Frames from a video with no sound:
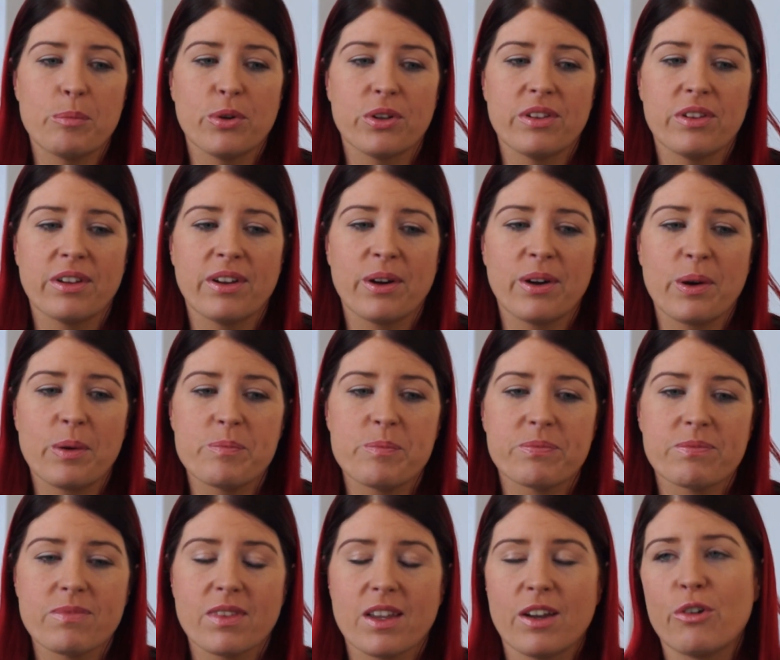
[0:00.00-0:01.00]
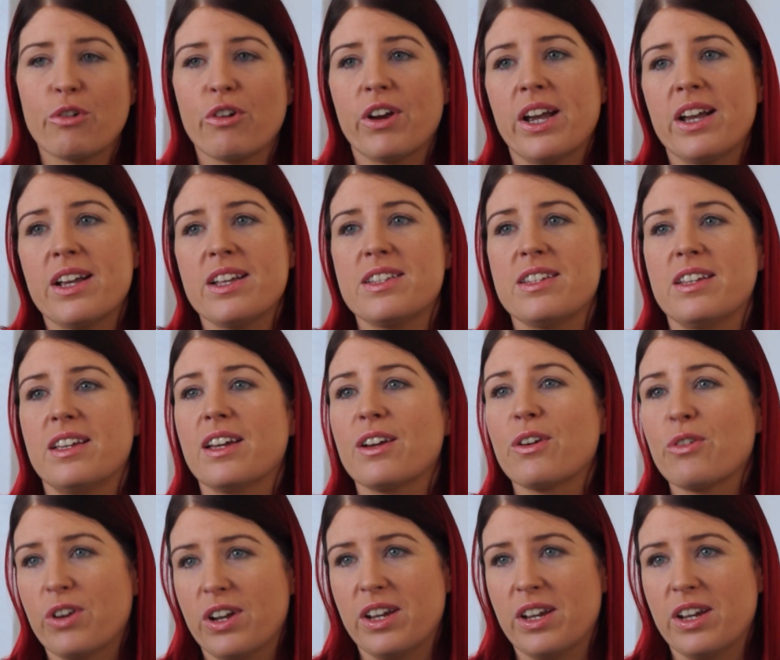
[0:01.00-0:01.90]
But they're crazy